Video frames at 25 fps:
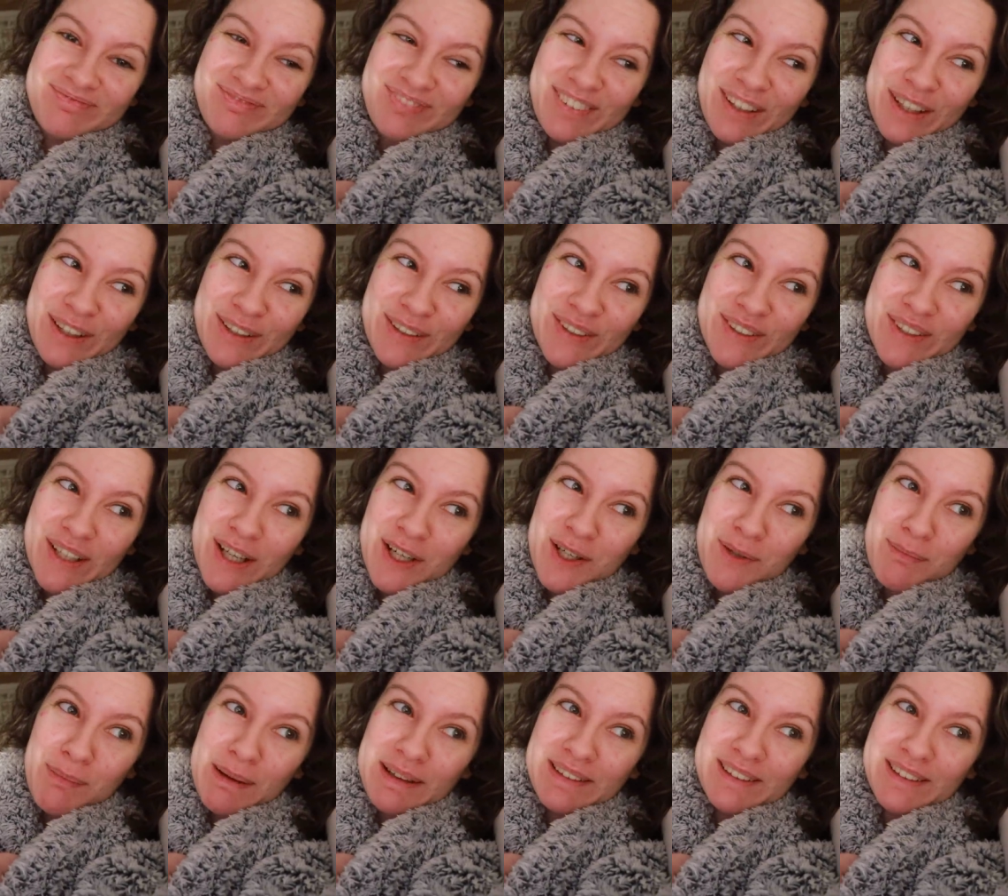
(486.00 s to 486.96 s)
it could
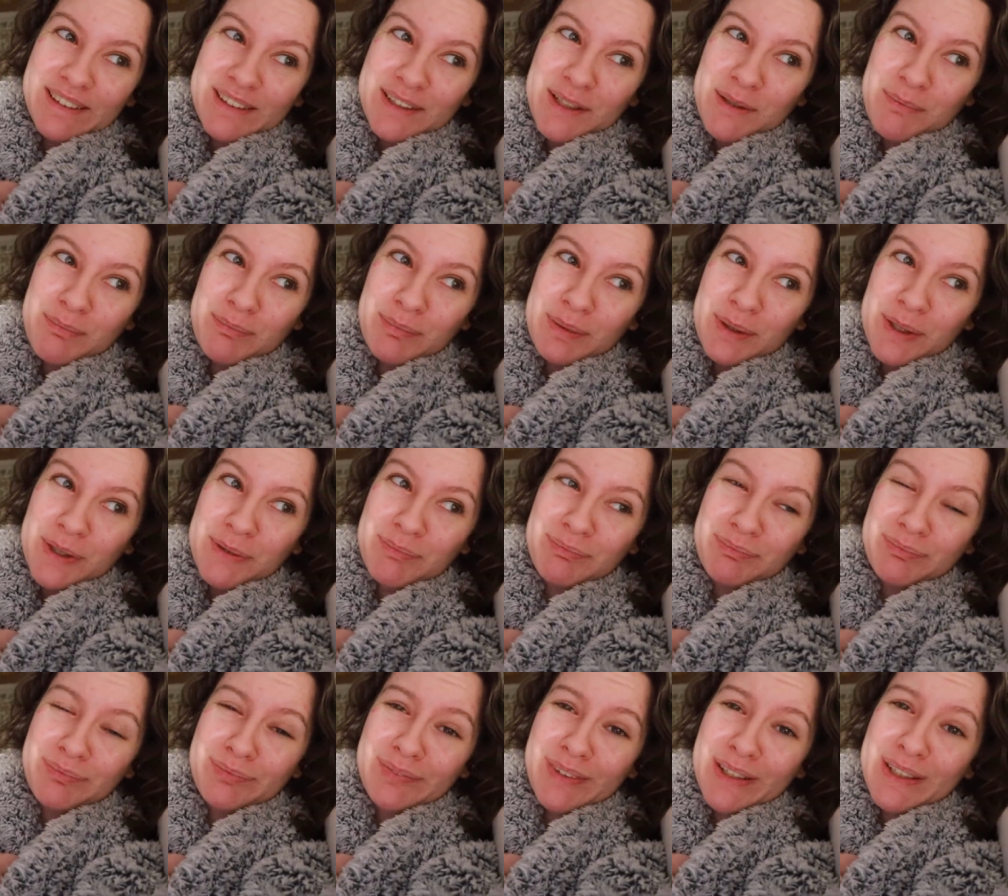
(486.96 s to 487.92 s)
end badly, but
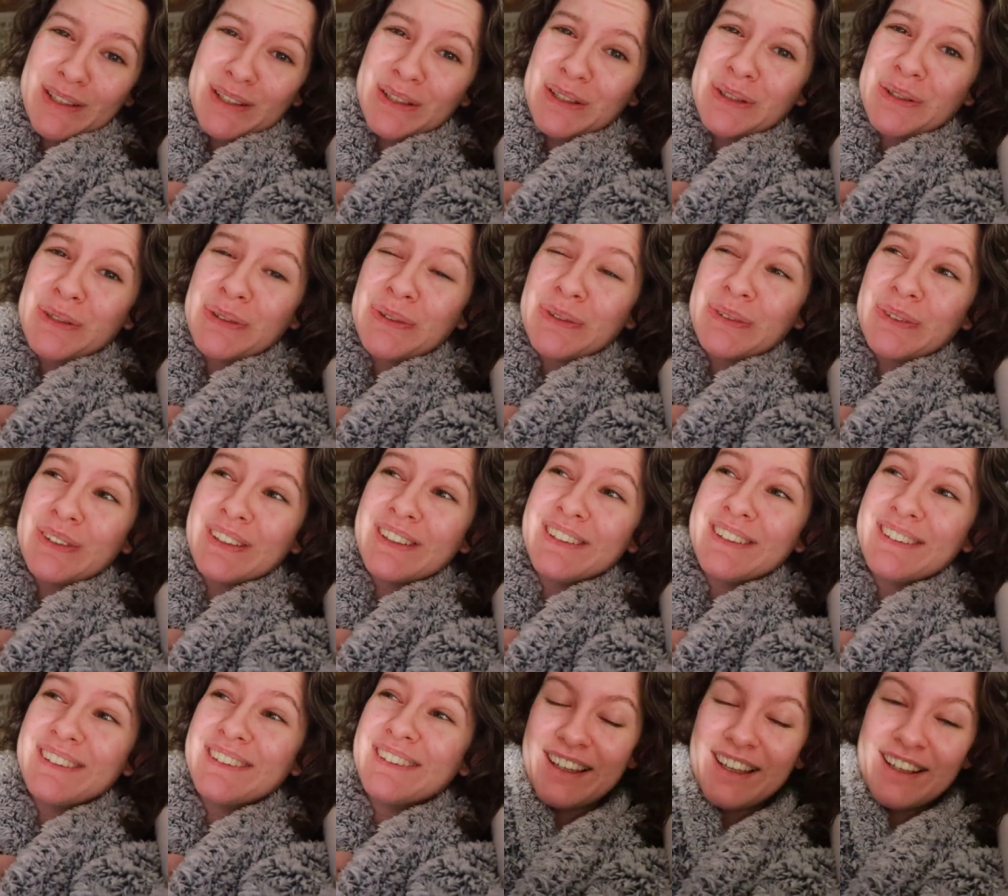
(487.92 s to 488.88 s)
I do.
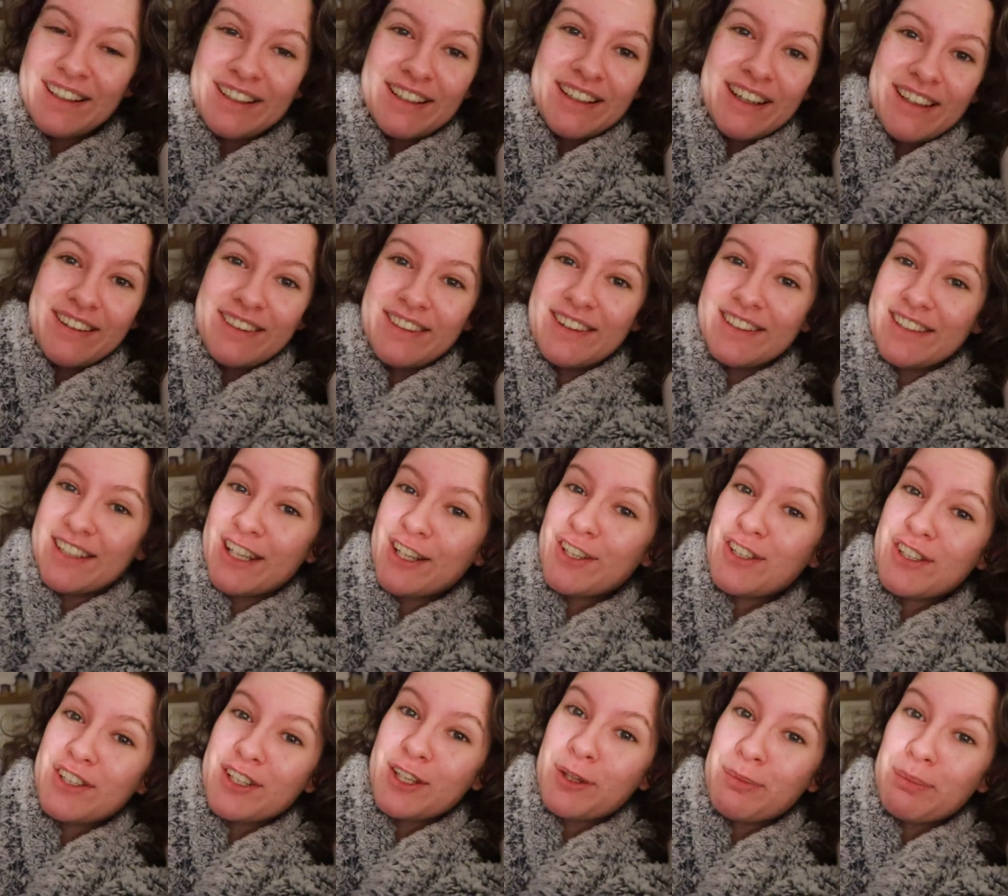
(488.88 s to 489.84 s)
And yeah, the
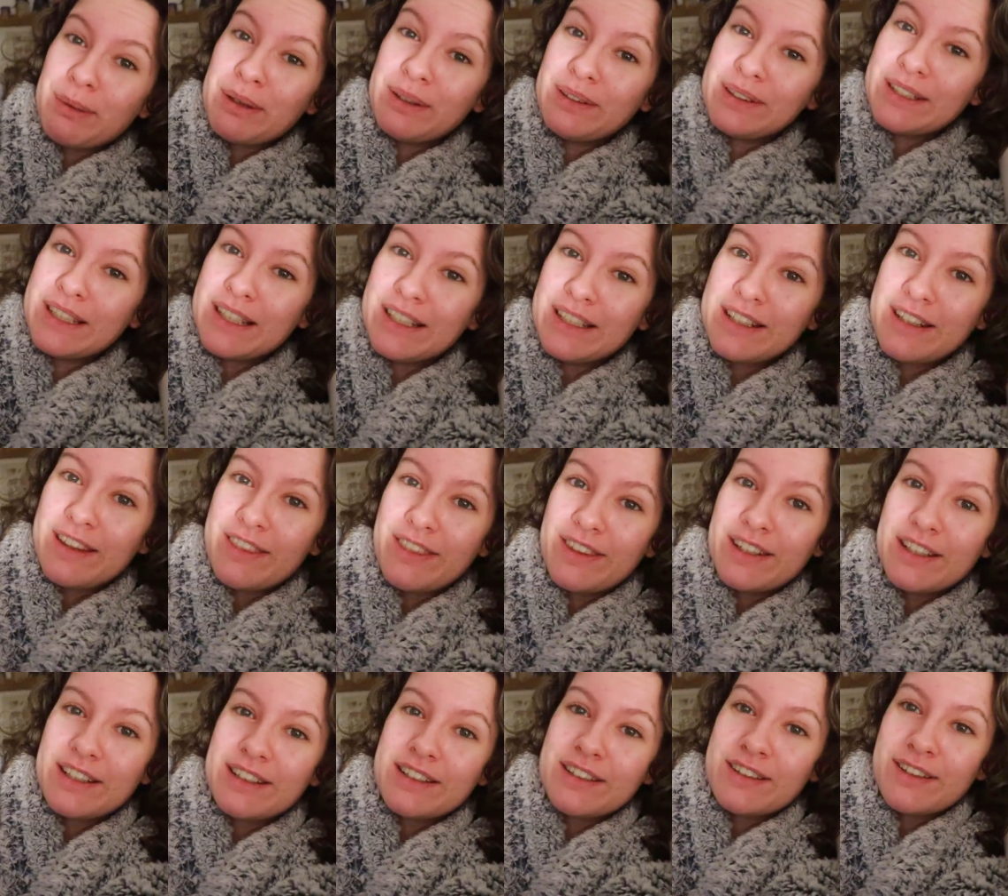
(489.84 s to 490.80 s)
tension's building,
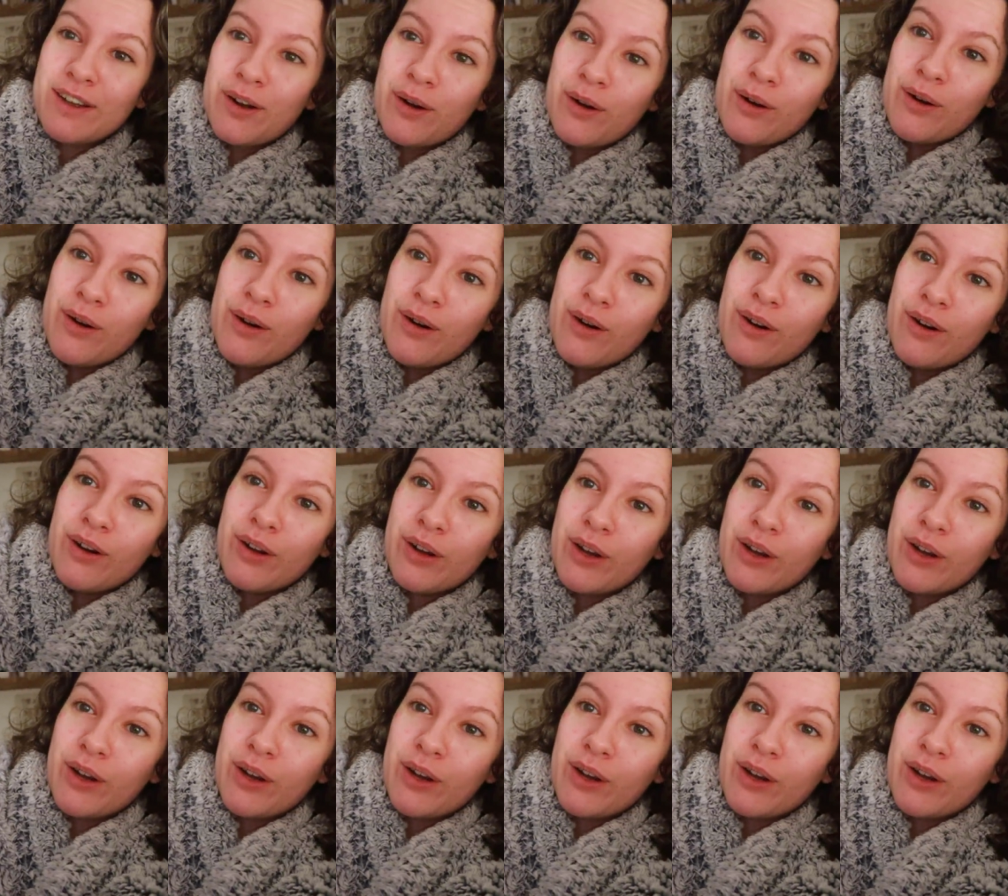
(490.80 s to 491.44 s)
things are